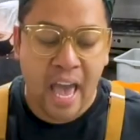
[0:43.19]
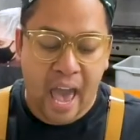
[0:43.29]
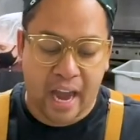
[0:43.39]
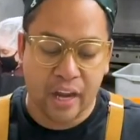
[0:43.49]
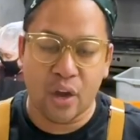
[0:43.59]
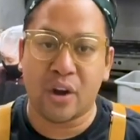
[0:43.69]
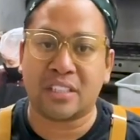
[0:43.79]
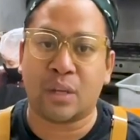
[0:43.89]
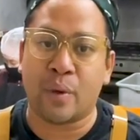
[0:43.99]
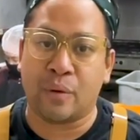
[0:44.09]
and I
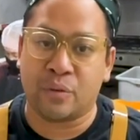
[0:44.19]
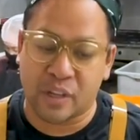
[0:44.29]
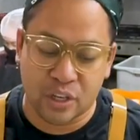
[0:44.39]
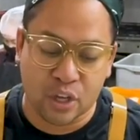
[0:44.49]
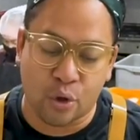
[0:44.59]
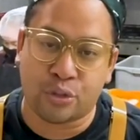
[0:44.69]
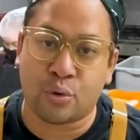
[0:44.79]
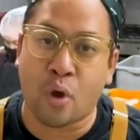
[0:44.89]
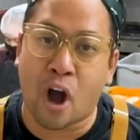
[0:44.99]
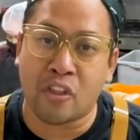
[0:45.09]
noticed that we didn't go
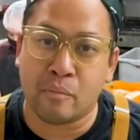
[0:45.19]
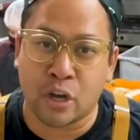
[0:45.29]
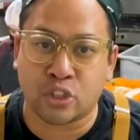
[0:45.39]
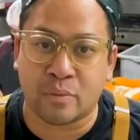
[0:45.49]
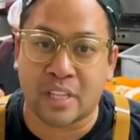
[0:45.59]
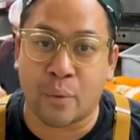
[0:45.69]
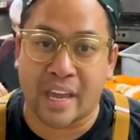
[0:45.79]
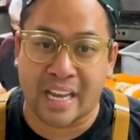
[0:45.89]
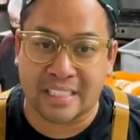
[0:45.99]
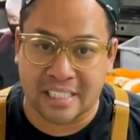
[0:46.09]
through all the mushrooms that we
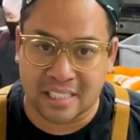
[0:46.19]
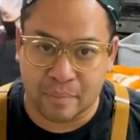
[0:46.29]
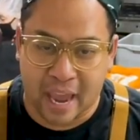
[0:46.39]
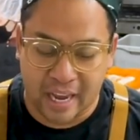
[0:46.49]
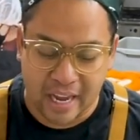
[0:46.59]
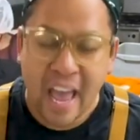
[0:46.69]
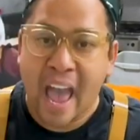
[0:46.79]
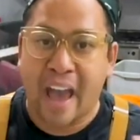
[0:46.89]
had anticipated,